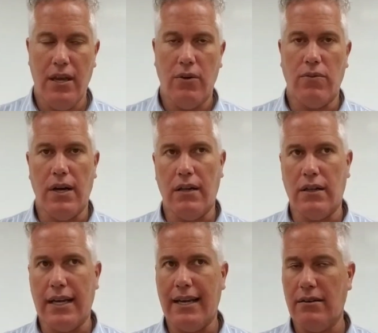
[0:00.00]

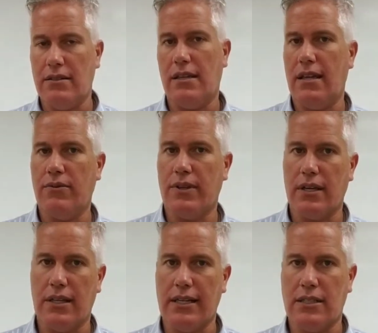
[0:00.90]
Well, here's the thing with the
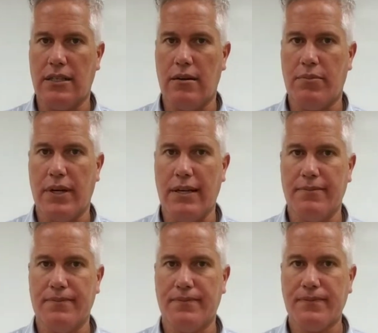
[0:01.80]
collection company.
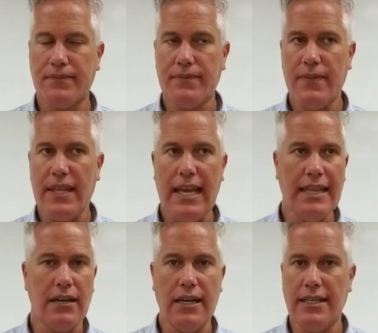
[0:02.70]

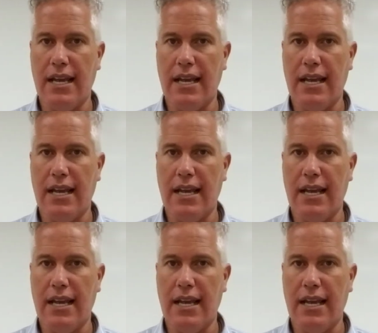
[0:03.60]
They're going to take